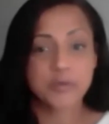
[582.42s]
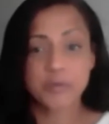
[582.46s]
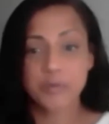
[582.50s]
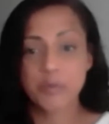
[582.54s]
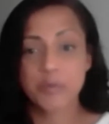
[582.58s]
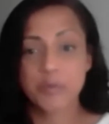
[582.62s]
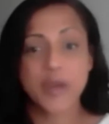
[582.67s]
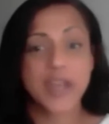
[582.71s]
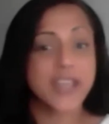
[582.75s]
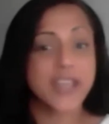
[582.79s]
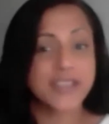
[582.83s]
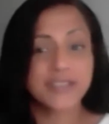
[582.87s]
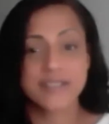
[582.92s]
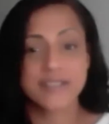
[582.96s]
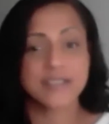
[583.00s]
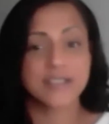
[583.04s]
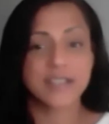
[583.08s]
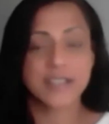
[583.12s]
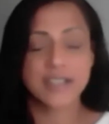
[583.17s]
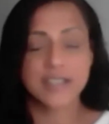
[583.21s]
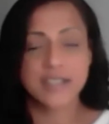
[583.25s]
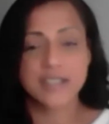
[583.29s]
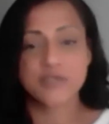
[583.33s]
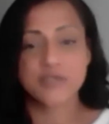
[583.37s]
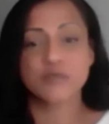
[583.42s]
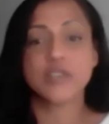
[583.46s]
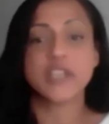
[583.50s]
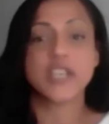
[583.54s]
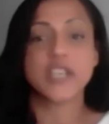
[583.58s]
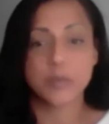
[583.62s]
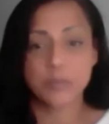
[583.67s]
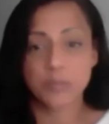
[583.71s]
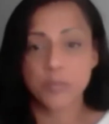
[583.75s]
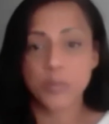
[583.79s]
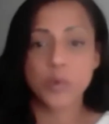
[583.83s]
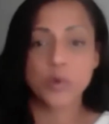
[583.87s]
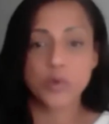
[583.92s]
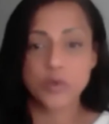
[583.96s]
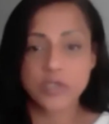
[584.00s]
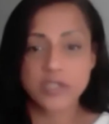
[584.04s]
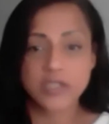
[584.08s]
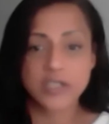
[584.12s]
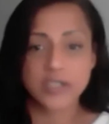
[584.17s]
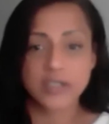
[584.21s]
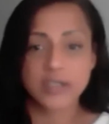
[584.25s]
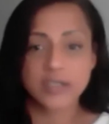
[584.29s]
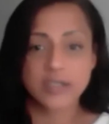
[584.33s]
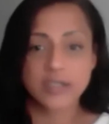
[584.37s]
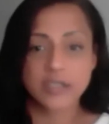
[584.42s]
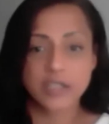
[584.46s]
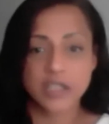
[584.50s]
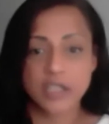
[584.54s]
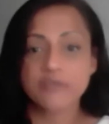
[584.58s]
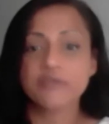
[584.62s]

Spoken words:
ways, and it's really important,